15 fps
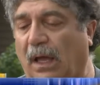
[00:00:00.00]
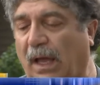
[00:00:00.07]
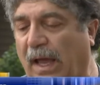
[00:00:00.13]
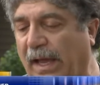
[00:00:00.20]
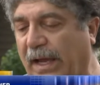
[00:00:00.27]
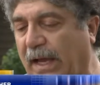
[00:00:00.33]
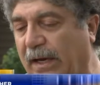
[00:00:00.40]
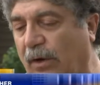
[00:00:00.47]

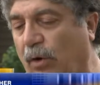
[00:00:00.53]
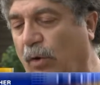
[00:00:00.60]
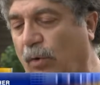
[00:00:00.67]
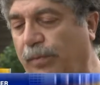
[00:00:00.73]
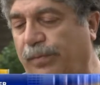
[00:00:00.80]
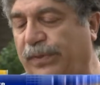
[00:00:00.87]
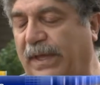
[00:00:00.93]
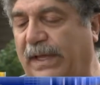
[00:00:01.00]
I gotta
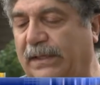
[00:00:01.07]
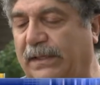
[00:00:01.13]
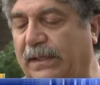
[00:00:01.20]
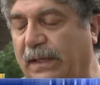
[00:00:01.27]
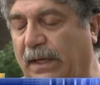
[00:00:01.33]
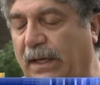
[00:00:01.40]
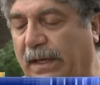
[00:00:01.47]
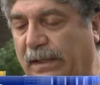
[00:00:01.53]
hope that
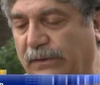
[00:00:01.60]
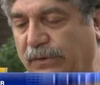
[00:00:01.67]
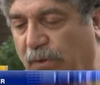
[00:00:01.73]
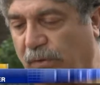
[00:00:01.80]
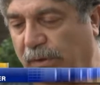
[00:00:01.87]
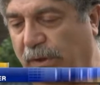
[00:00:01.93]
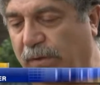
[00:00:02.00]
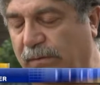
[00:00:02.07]

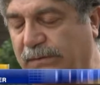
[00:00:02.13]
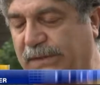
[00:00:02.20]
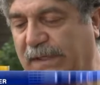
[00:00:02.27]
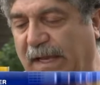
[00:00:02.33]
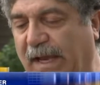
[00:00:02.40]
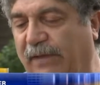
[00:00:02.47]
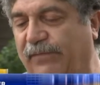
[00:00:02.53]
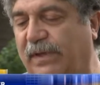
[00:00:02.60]
Antonio's in
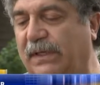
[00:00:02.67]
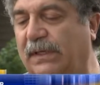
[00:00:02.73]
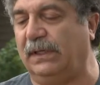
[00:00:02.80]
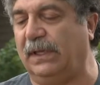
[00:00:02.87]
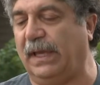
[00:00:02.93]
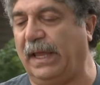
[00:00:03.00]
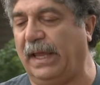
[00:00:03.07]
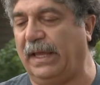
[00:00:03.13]

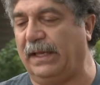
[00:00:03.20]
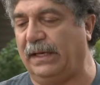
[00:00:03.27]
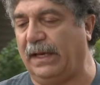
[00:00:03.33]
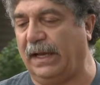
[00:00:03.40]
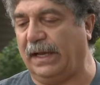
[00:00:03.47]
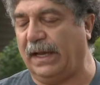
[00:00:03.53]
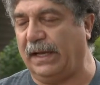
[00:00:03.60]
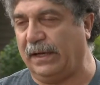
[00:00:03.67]
heaven, and
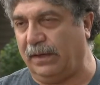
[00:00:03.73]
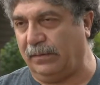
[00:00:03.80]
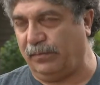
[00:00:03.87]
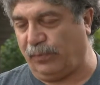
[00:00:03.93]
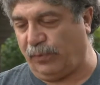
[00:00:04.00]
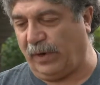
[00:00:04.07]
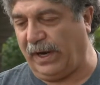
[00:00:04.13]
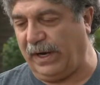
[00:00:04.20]
I gotta
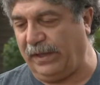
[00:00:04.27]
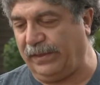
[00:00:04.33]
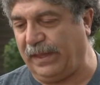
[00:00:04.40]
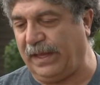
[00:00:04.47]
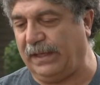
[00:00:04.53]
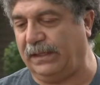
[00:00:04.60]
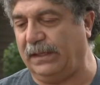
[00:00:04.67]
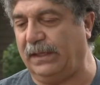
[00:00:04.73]
pray
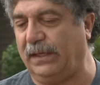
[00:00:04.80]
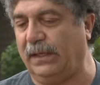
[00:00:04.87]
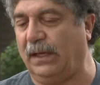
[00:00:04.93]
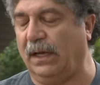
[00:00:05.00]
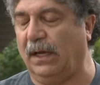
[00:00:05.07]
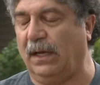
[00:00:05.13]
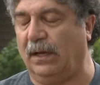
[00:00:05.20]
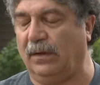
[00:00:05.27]
that
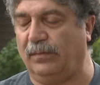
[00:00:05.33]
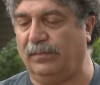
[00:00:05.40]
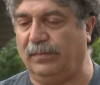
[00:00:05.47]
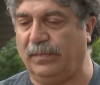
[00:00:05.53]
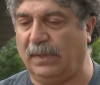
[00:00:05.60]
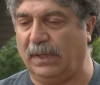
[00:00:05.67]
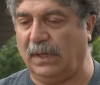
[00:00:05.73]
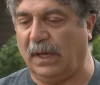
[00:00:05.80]
um,
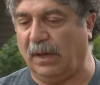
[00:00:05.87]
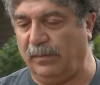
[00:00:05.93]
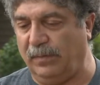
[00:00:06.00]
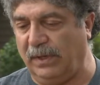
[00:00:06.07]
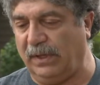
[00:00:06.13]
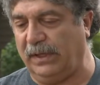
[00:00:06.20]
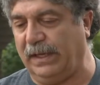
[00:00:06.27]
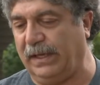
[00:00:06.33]

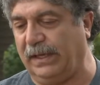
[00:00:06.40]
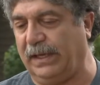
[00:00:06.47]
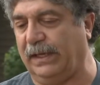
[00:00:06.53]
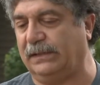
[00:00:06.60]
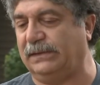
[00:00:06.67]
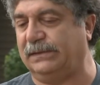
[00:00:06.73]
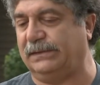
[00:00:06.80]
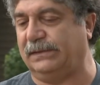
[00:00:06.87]
Amelia
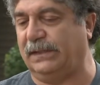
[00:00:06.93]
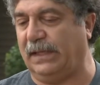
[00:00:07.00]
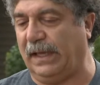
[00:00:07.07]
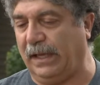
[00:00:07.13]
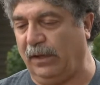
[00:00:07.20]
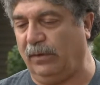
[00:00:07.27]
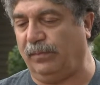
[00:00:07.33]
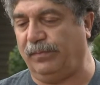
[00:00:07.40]
gets
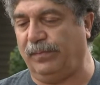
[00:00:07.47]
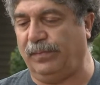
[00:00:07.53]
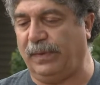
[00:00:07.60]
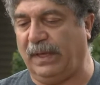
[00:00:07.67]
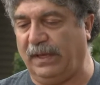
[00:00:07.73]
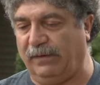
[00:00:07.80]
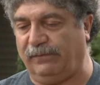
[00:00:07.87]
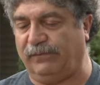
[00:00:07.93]
help
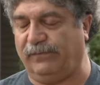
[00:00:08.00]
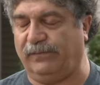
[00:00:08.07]
if